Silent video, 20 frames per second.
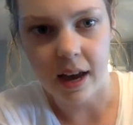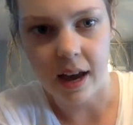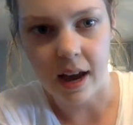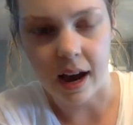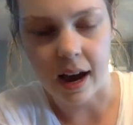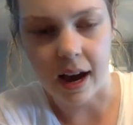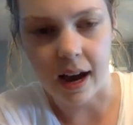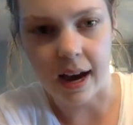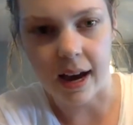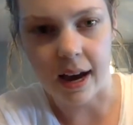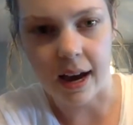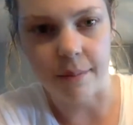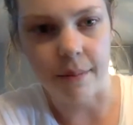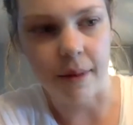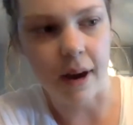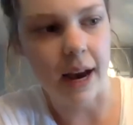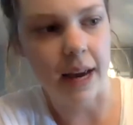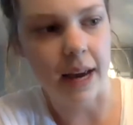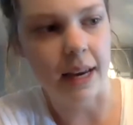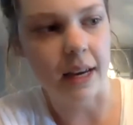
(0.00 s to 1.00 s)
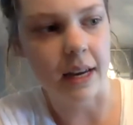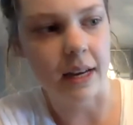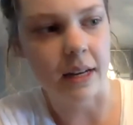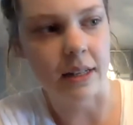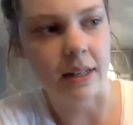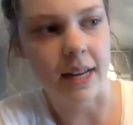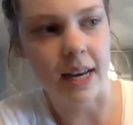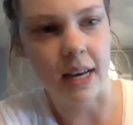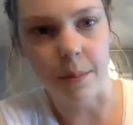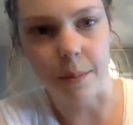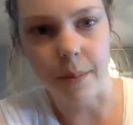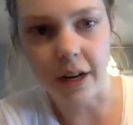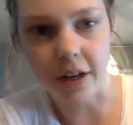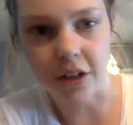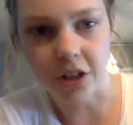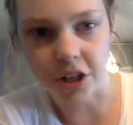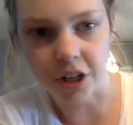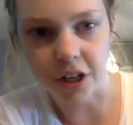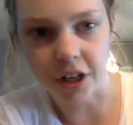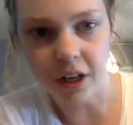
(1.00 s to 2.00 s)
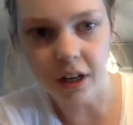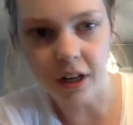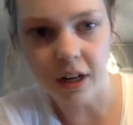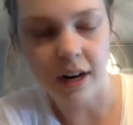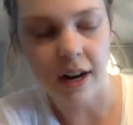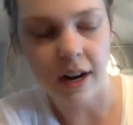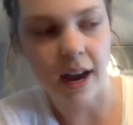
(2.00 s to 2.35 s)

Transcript: I can take a picture